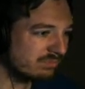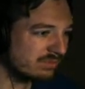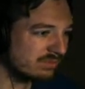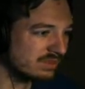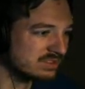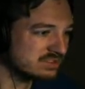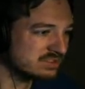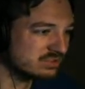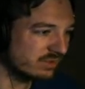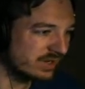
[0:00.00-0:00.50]

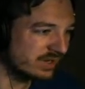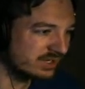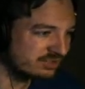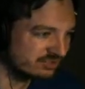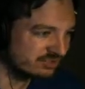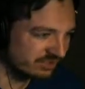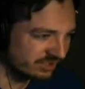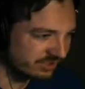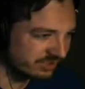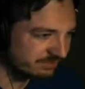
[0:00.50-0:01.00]

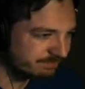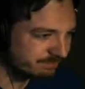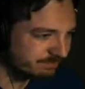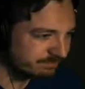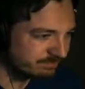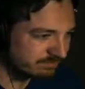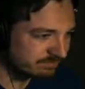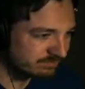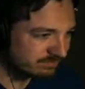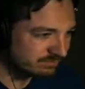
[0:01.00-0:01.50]
Strangely,
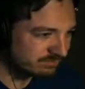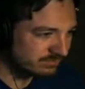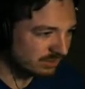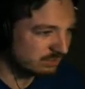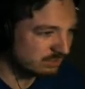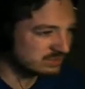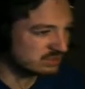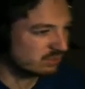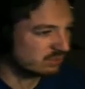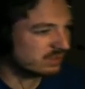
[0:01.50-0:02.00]
it
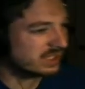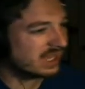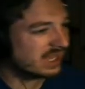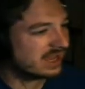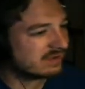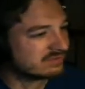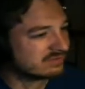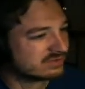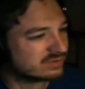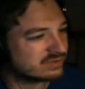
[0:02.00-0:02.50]
was only
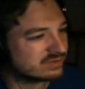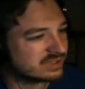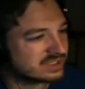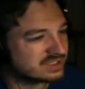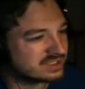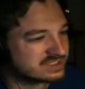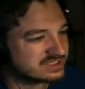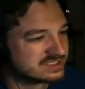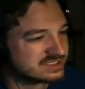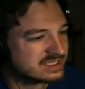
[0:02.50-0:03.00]
after
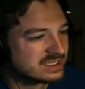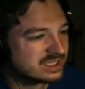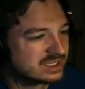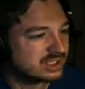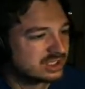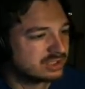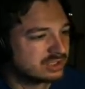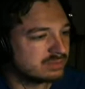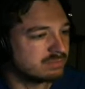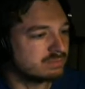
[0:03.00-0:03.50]
these
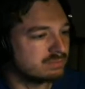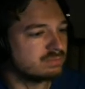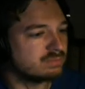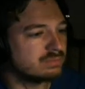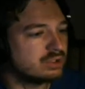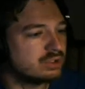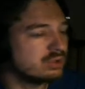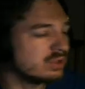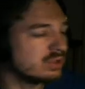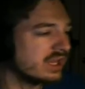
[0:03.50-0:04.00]

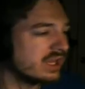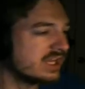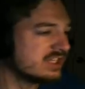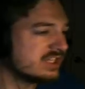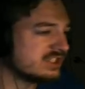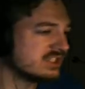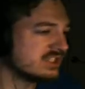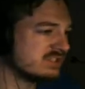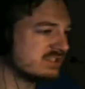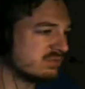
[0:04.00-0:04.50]

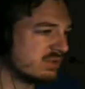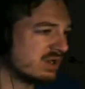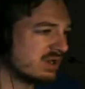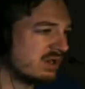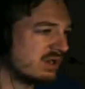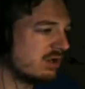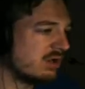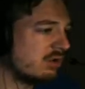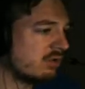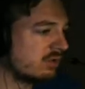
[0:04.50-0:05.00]
mutilations where,
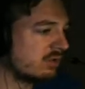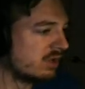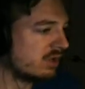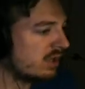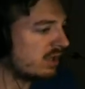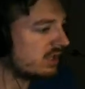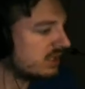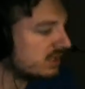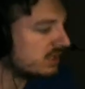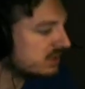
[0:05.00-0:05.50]
oh
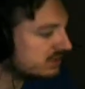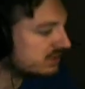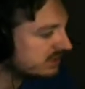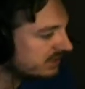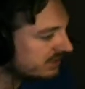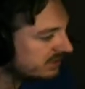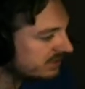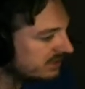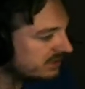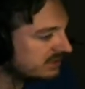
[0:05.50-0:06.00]
gosh.
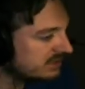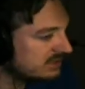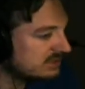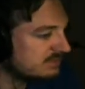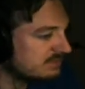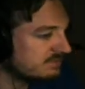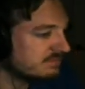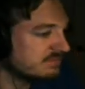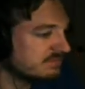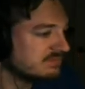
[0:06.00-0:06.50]

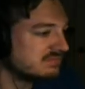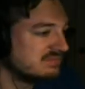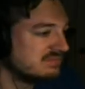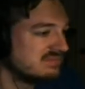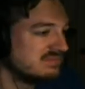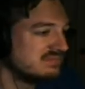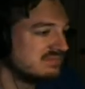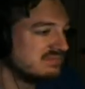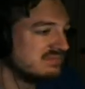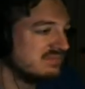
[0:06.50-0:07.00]

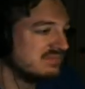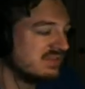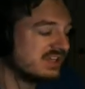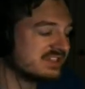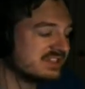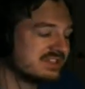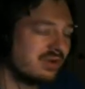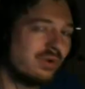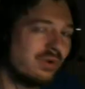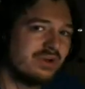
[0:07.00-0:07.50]

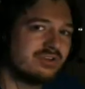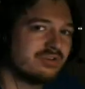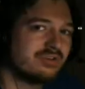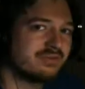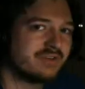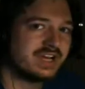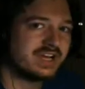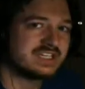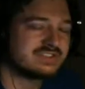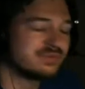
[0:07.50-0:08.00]
It's going too
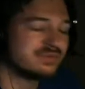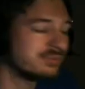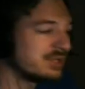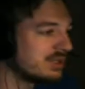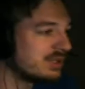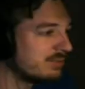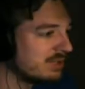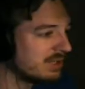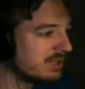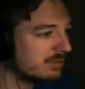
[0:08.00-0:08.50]
fast for me to
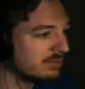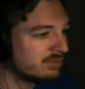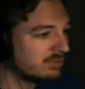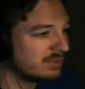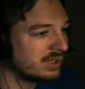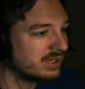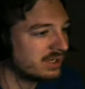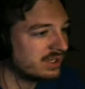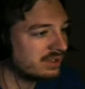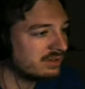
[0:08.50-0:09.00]
be able to
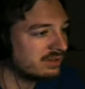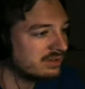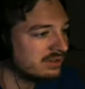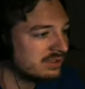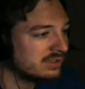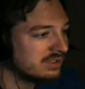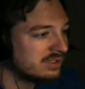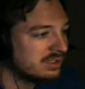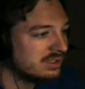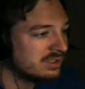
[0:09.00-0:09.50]
read it.
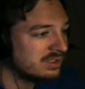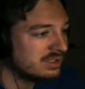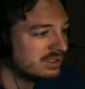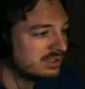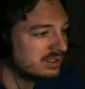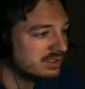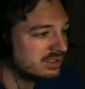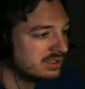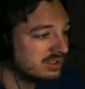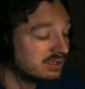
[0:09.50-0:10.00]

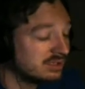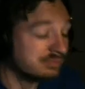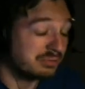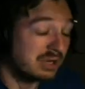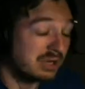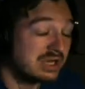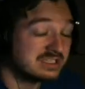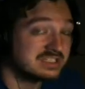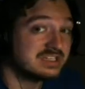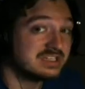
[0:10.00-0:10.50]
You
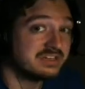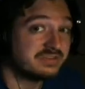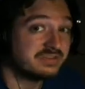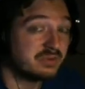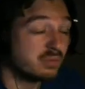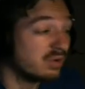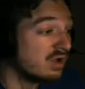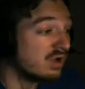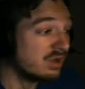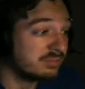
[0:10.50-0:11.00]
pause it if you
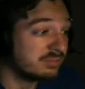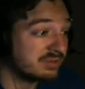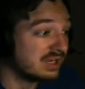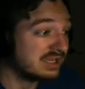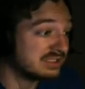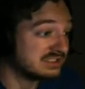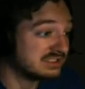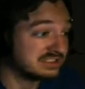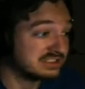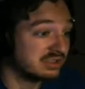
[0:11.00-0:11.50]
want, but
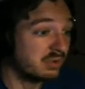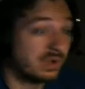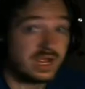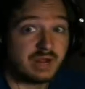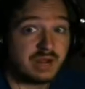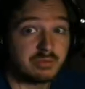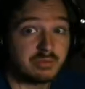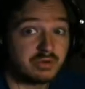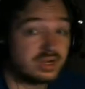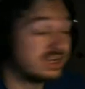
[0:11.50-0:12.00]
there's no way
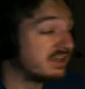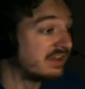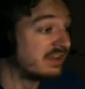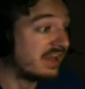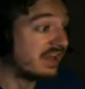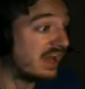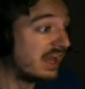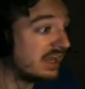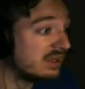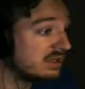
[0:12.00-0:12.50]
I'm reading
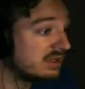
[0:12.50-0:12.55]
that.